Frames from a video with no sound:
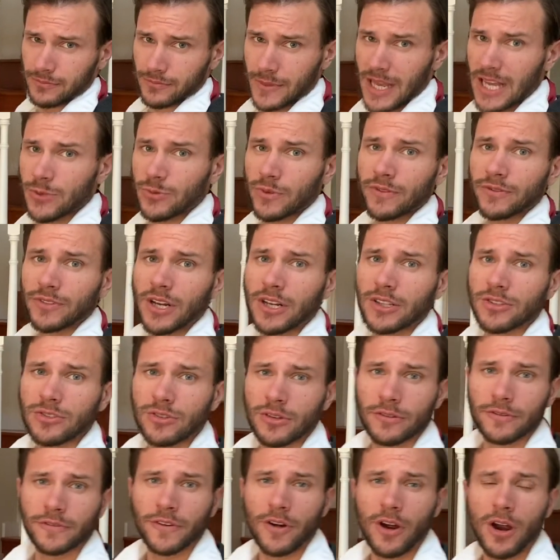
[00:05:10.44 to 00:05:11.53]
As we've done
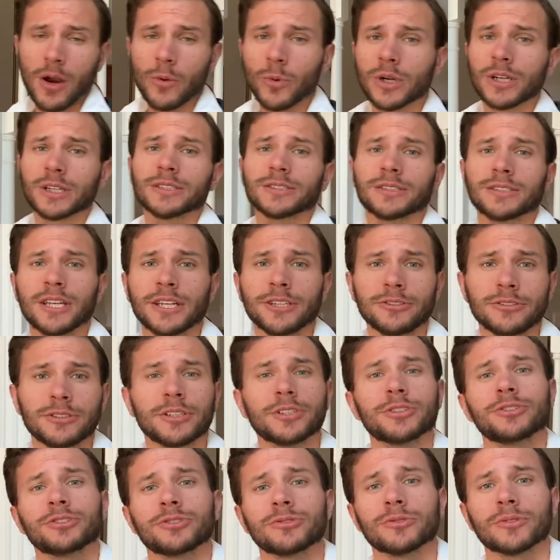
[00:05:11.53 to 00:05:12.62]
so far, we'll continue to
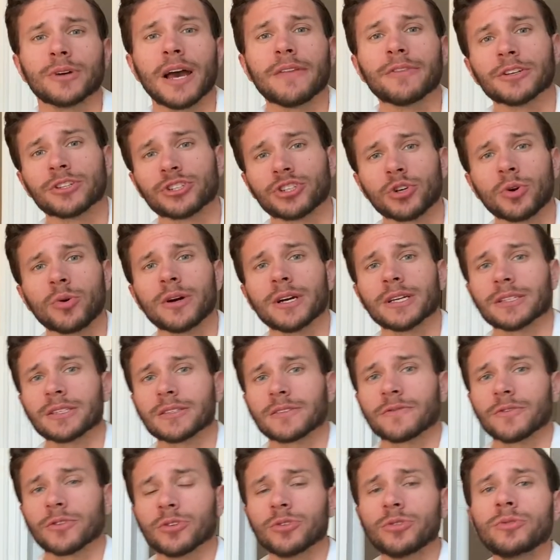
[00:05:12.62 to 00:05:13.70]
do, and the choice
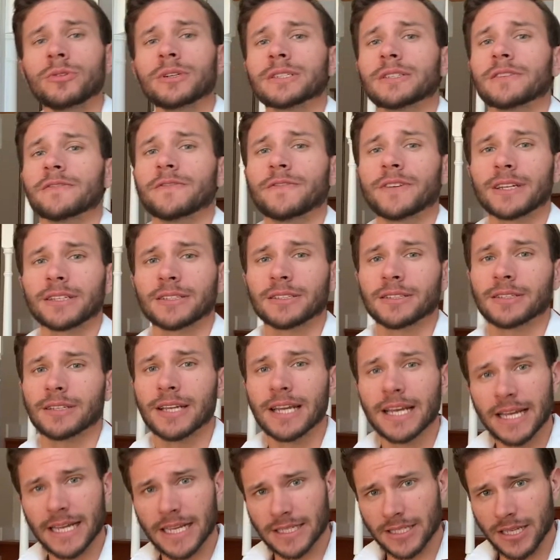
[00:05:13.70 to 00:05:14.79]
for who is evicted
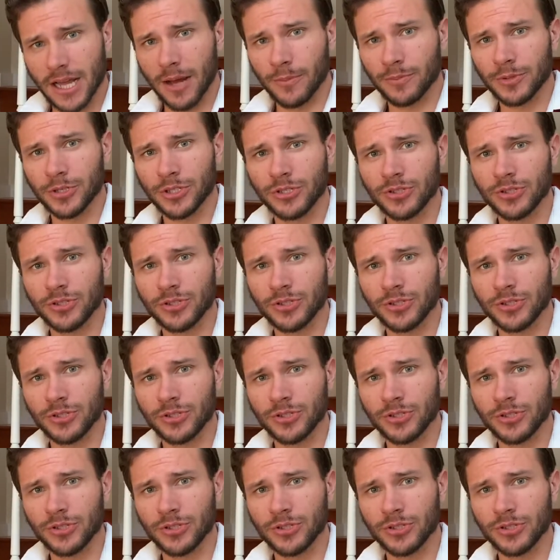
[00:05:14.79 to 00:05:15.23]
is up to